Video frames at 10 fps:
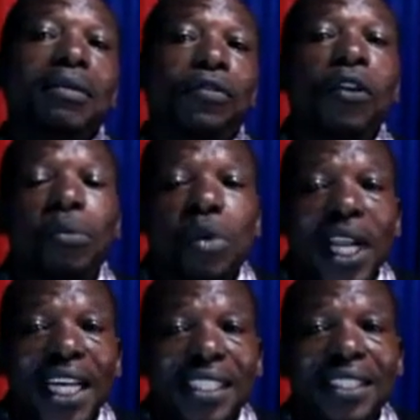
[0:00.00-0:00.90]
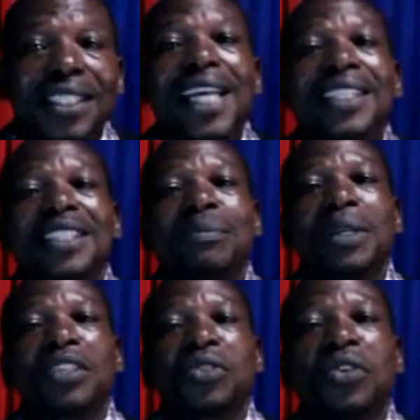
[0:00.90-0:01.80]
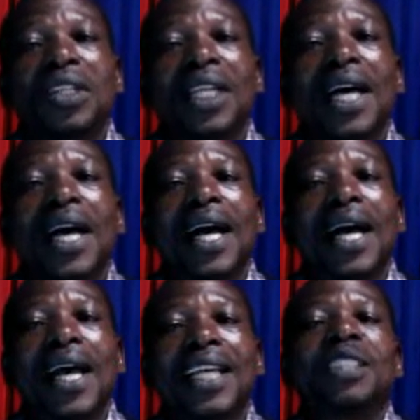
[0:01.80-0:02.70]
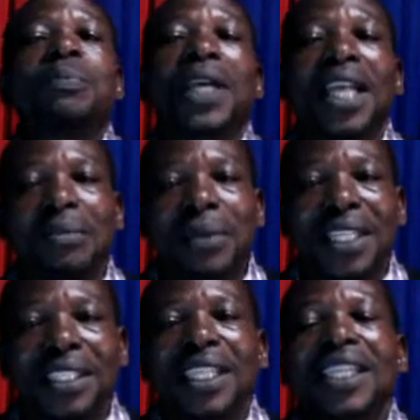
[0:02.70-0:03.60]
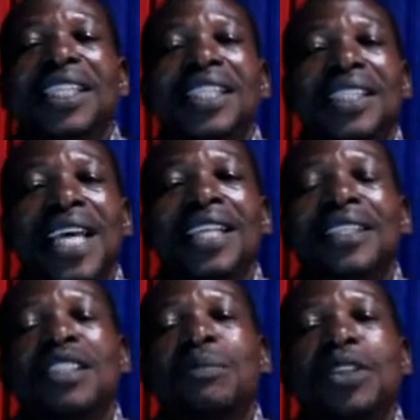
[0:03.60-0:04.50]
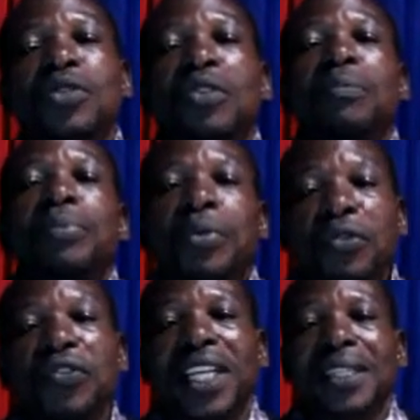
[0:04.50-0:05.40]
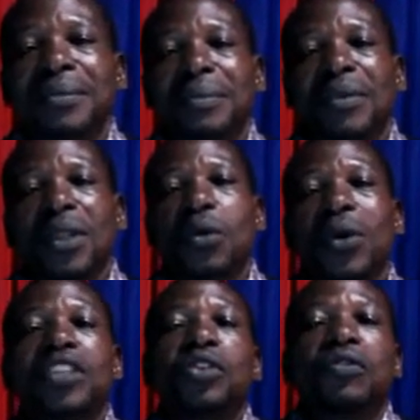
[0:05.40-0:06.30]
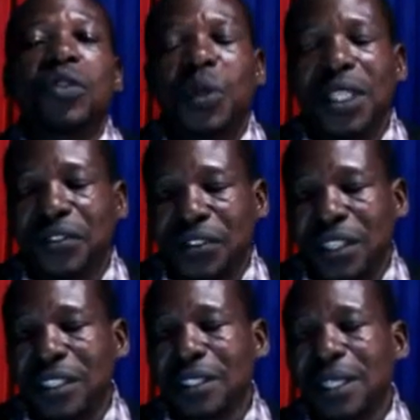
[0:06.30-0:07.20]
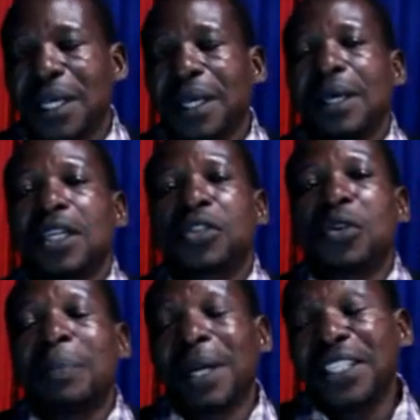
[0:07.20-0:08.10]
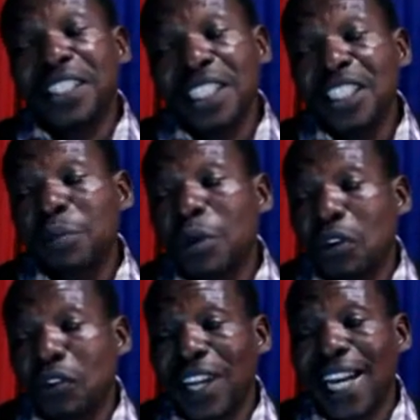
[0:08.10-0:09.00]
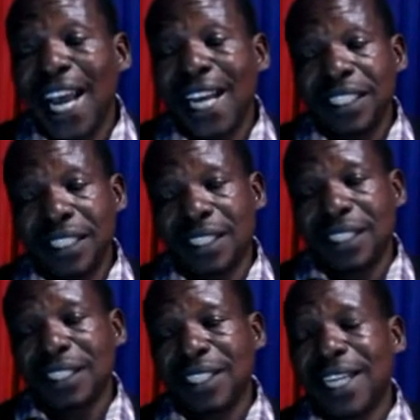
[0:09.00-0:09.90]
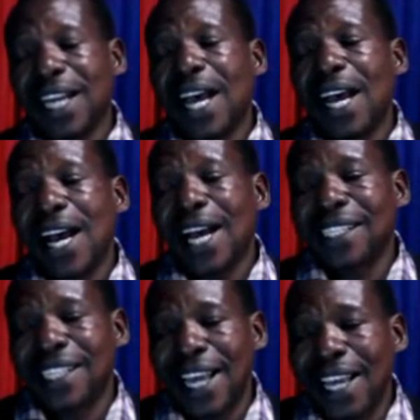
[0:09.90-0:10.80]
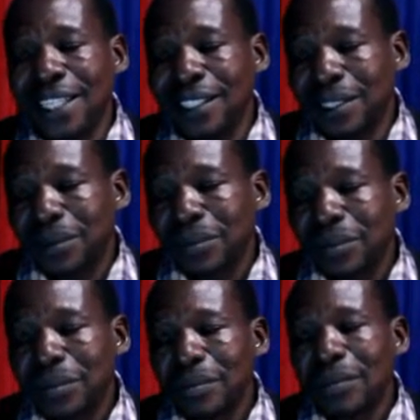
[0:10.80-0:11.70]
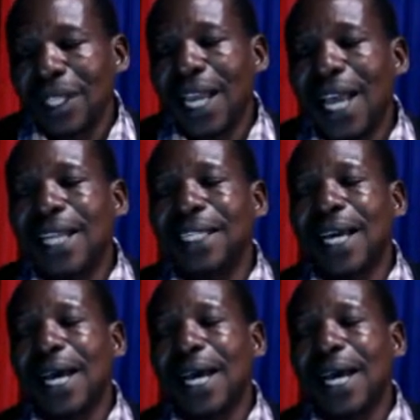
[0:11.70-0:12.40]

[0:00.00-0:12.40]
formulas, science is based on experiments, science is based on proven ways of doing things. So parenting is more of an art than a science. And